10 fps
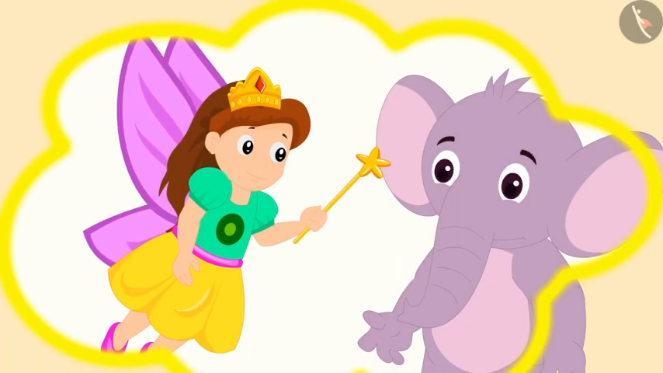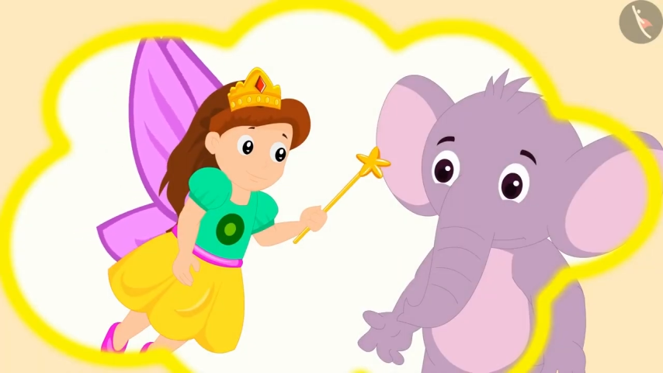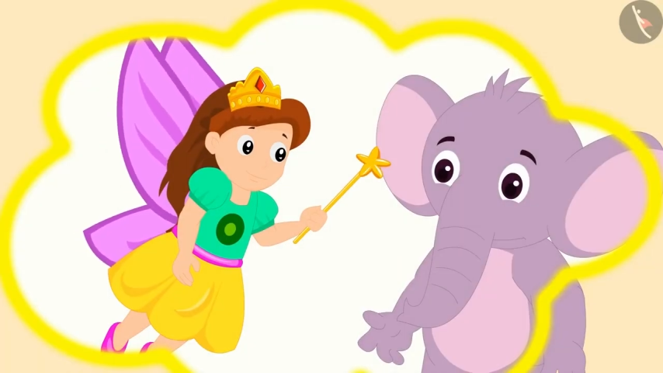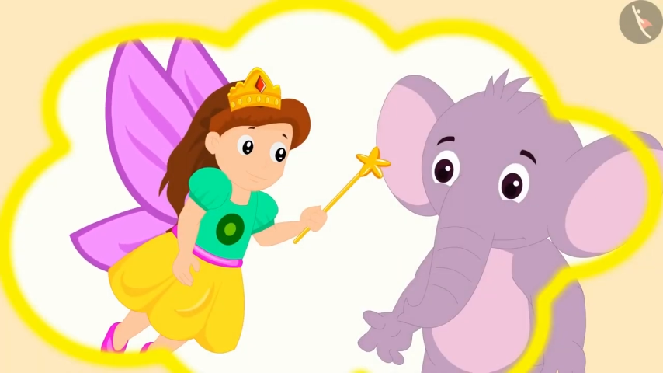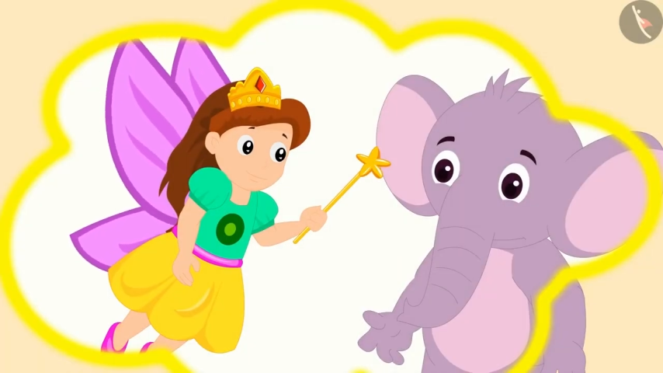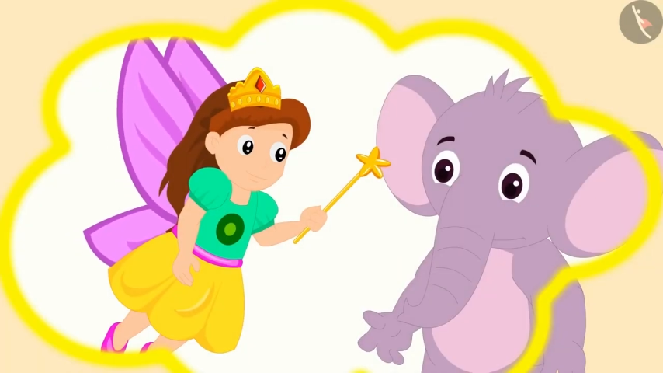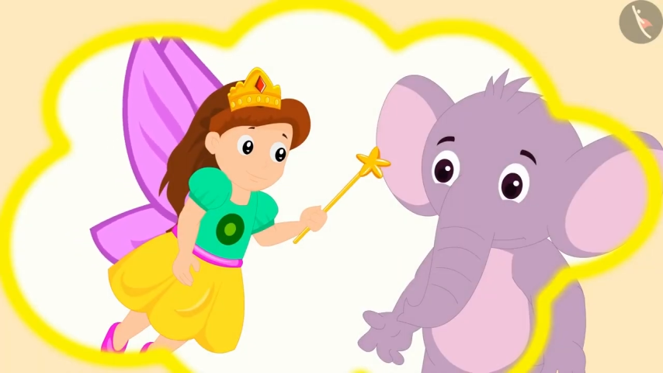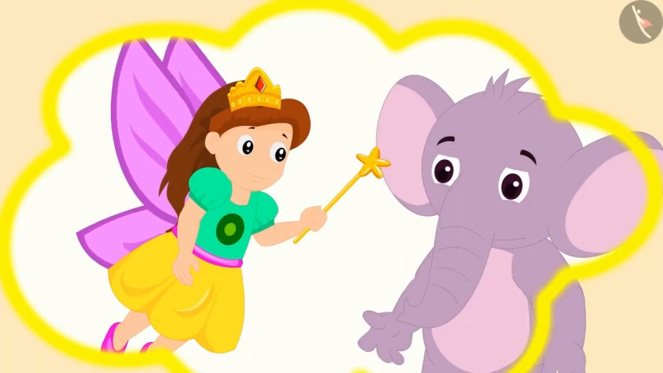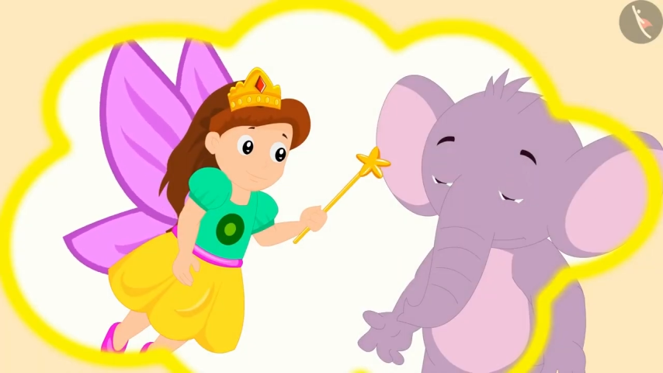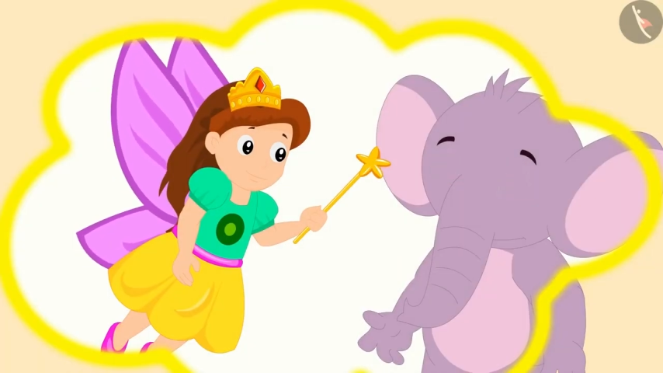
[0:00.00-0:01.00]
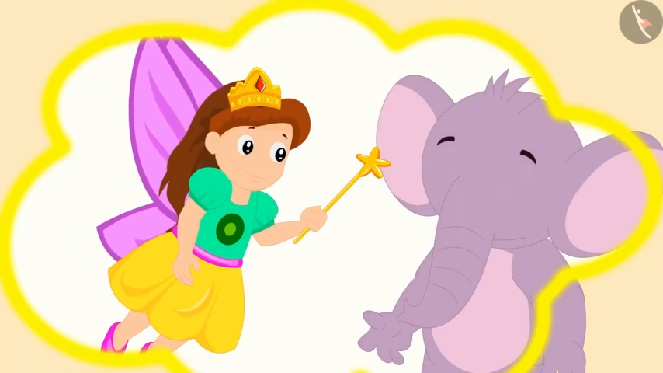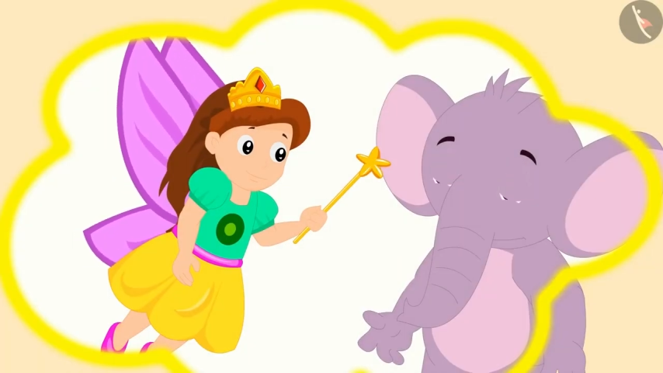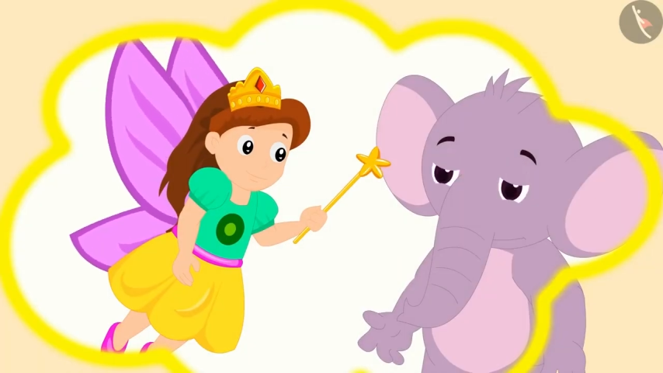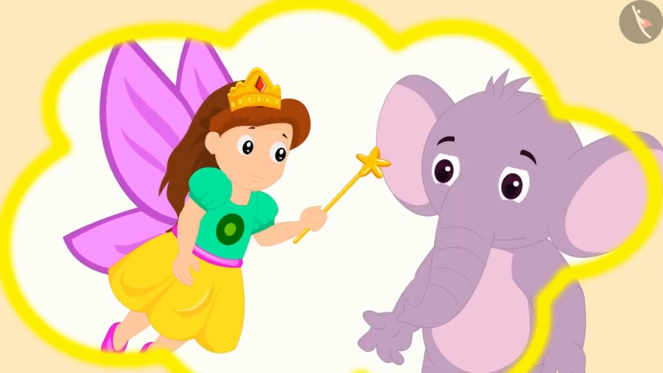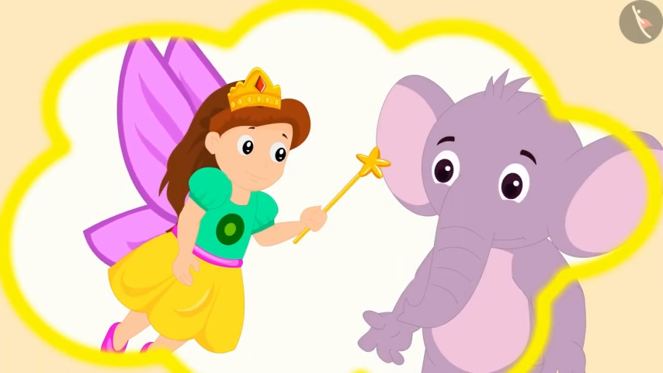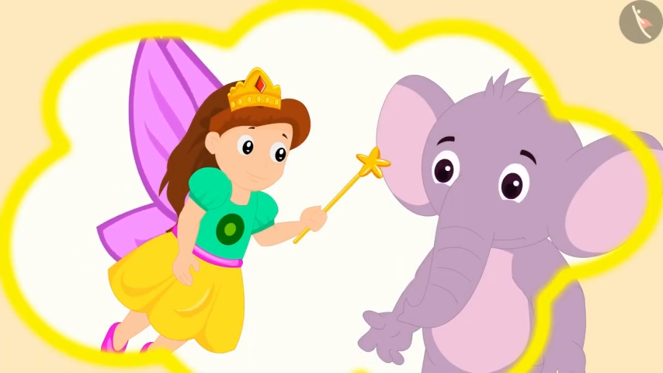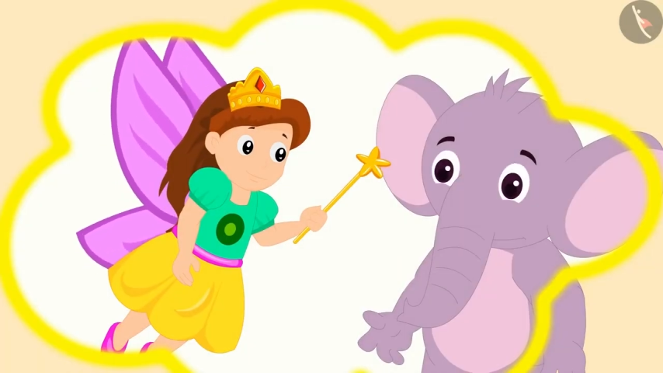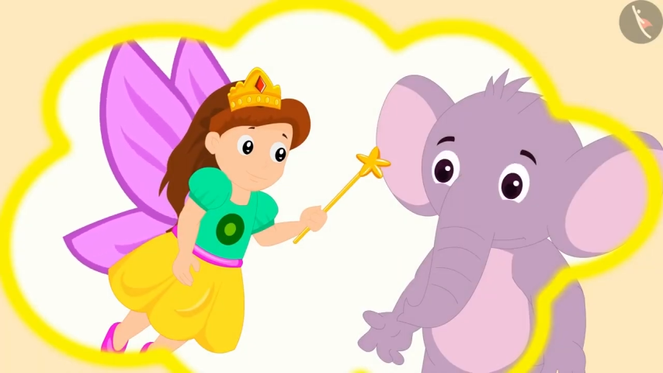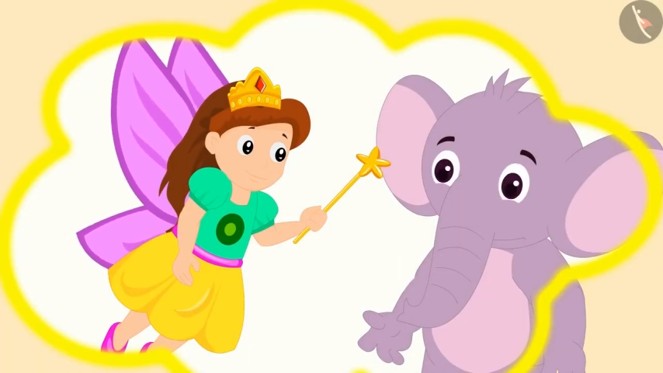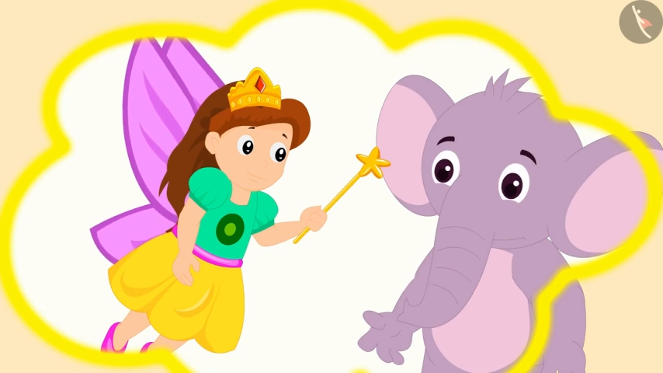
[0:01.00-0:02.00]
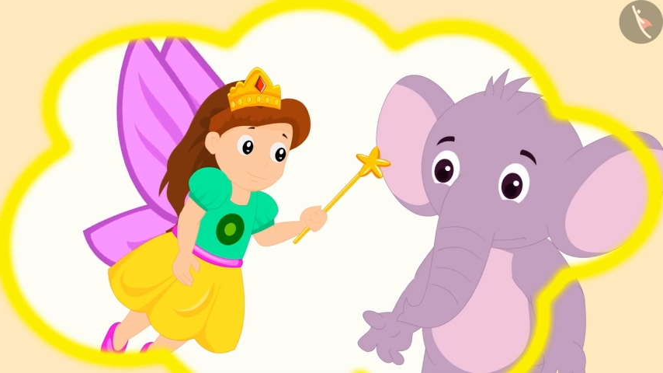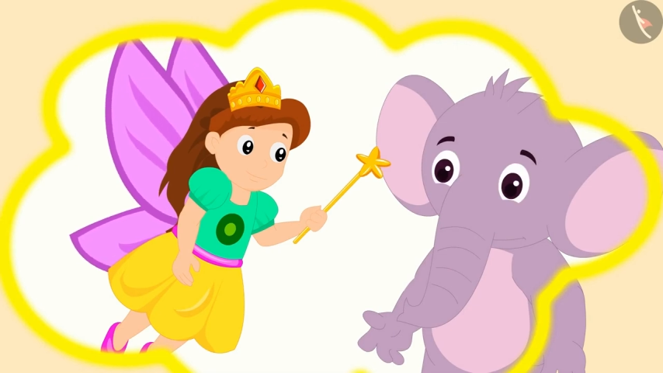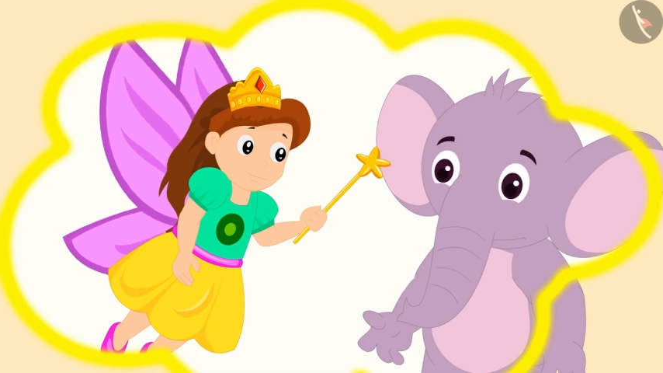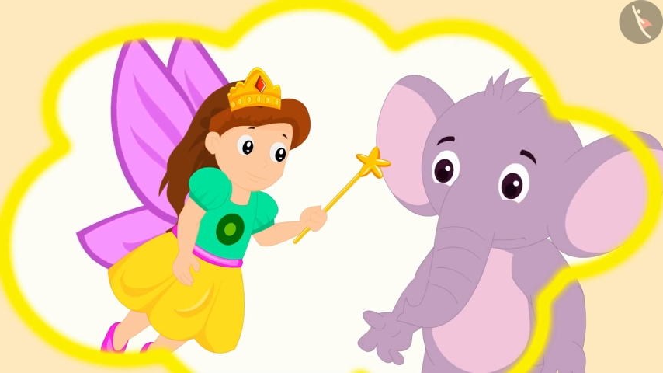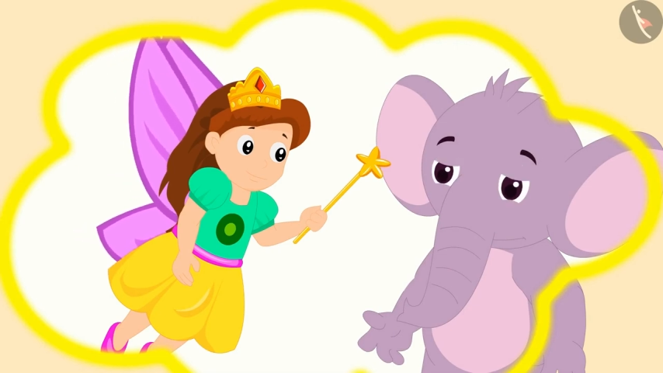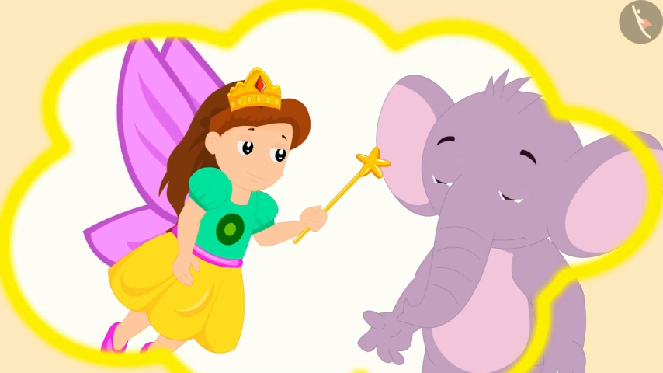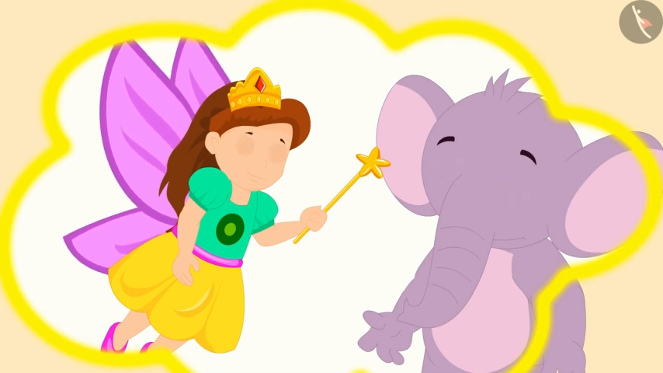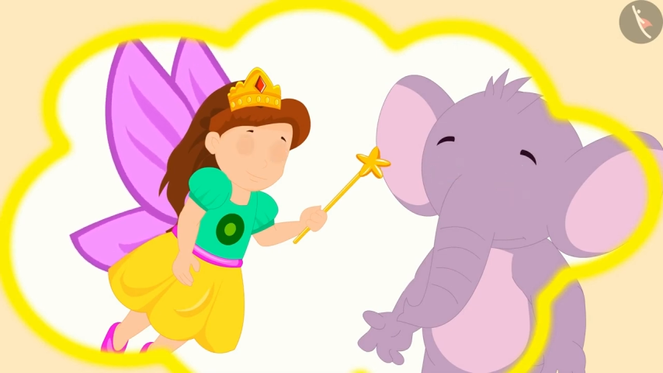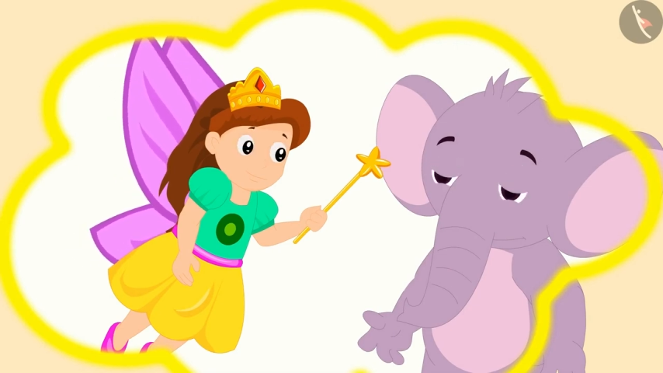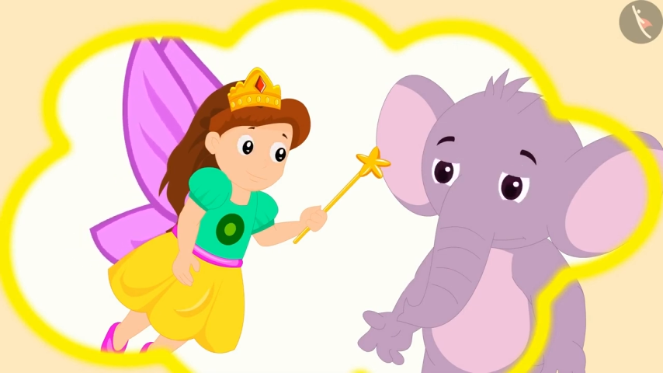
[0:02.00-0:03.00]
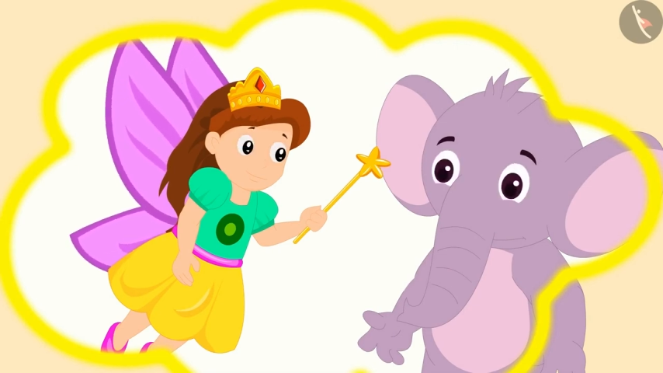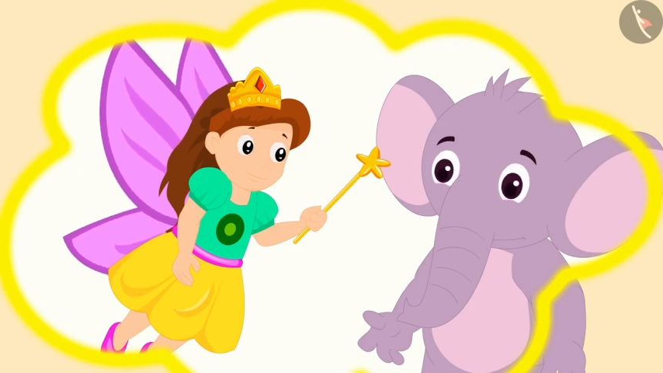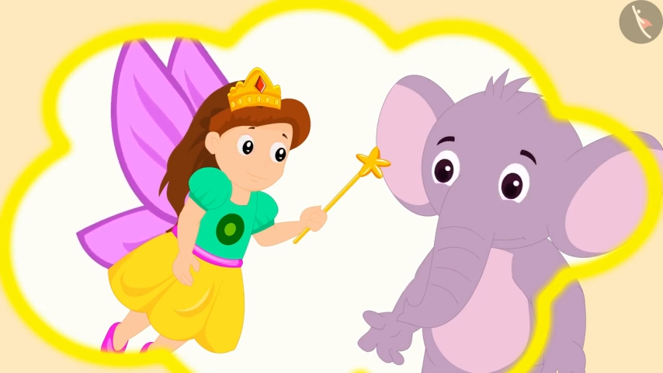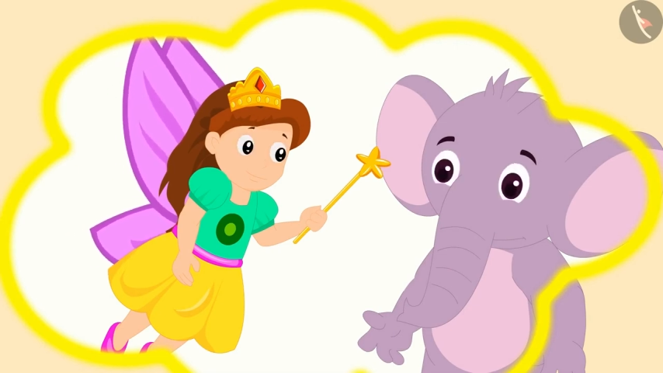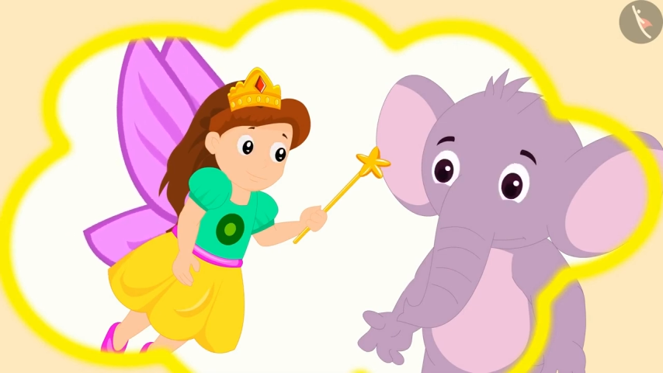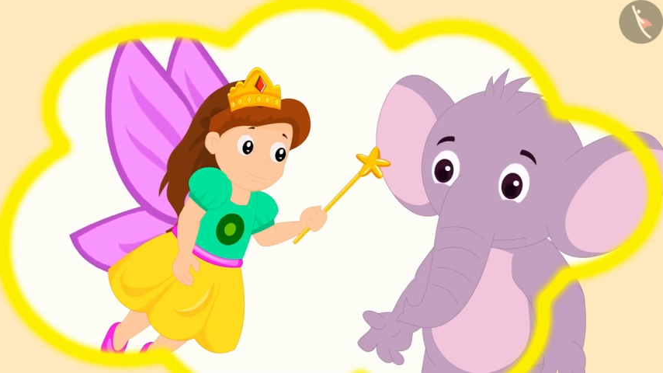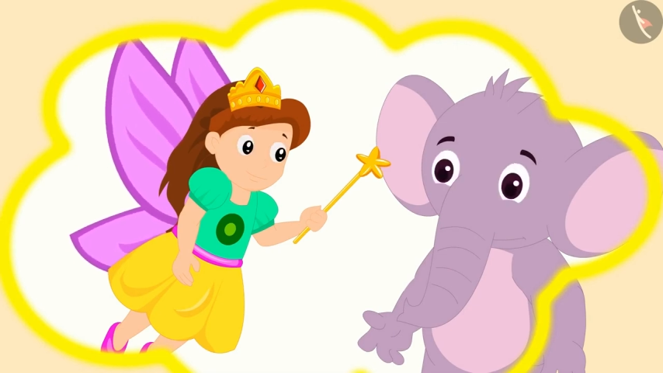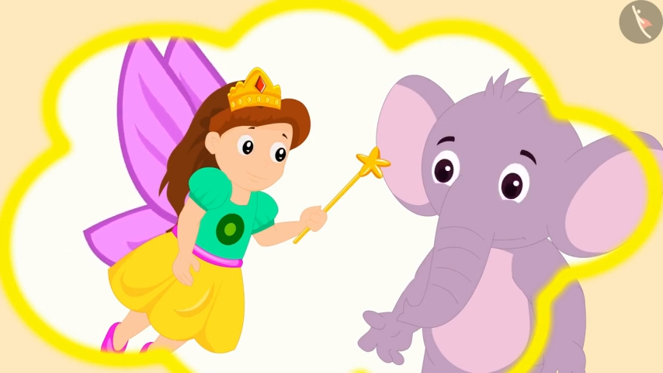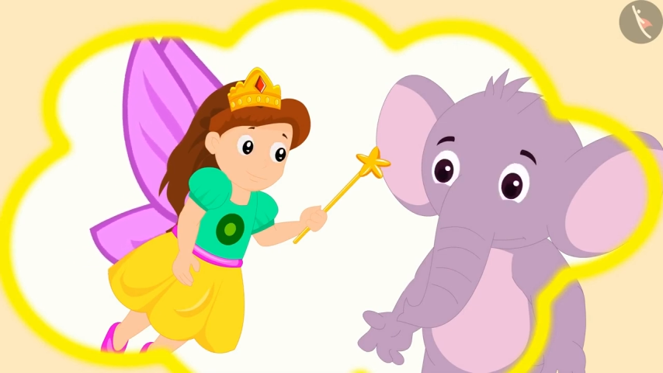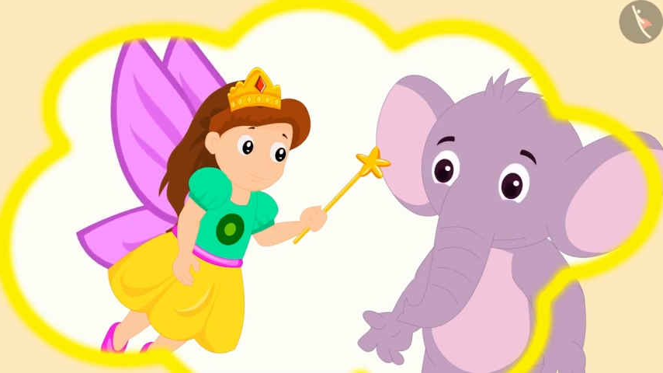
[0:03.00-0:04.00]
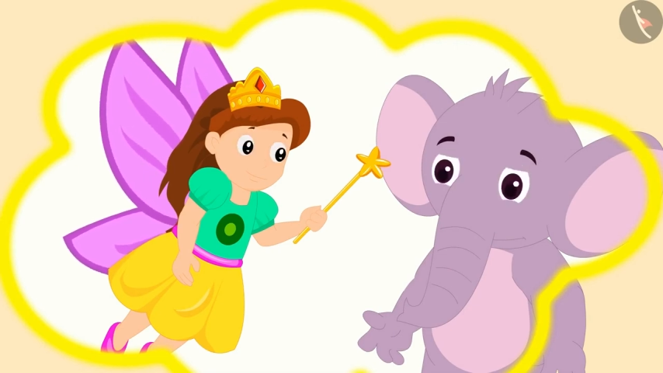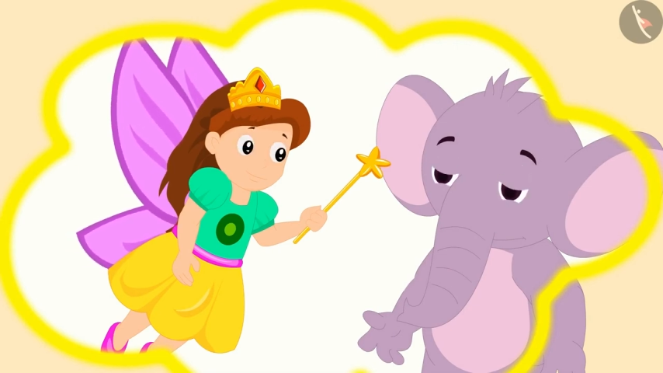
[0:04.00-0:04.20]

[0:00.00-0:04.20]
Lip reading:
Nobody's mouth can be seen.